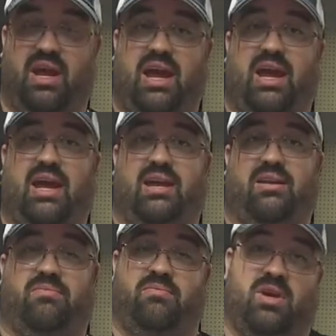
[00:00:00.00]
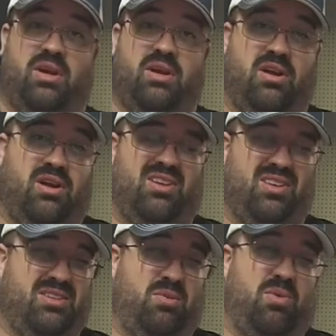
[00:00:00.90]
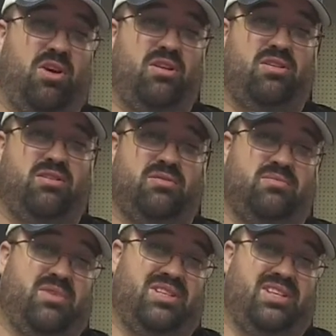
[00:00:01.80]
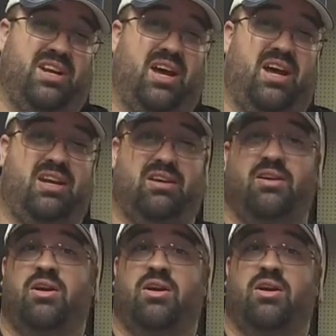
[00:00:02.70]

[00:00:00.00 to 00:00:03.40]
And does it work? Does it not?